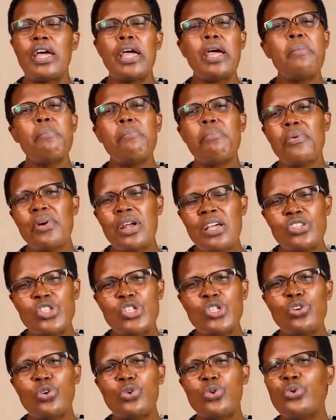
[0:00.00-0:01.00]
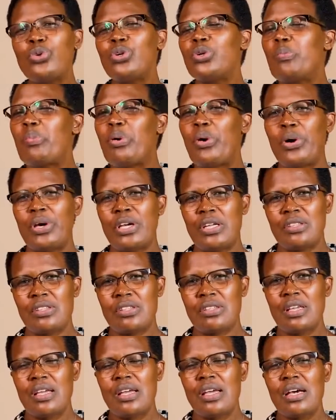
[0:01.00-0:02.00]
Embrace your good
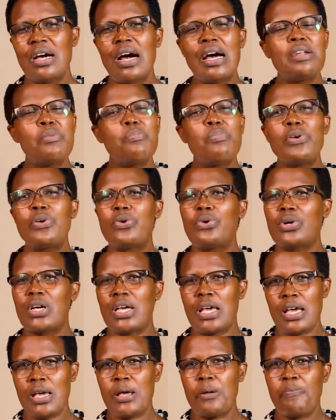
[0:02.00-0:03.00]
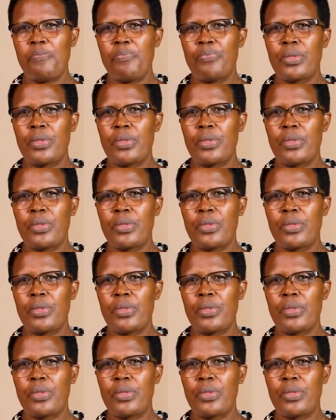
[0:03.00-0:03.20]
points and be okay.